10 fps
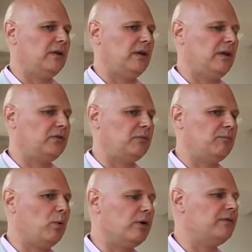it's
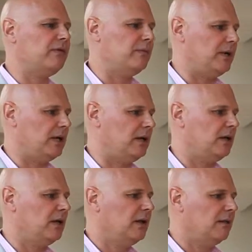important for me
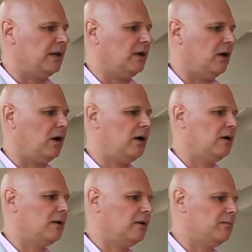that our
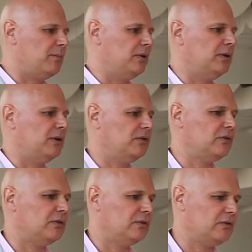
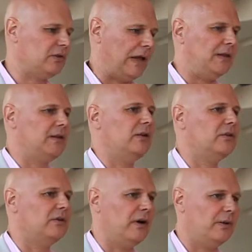buildings stand the test
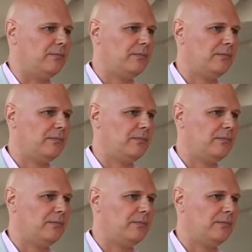of time.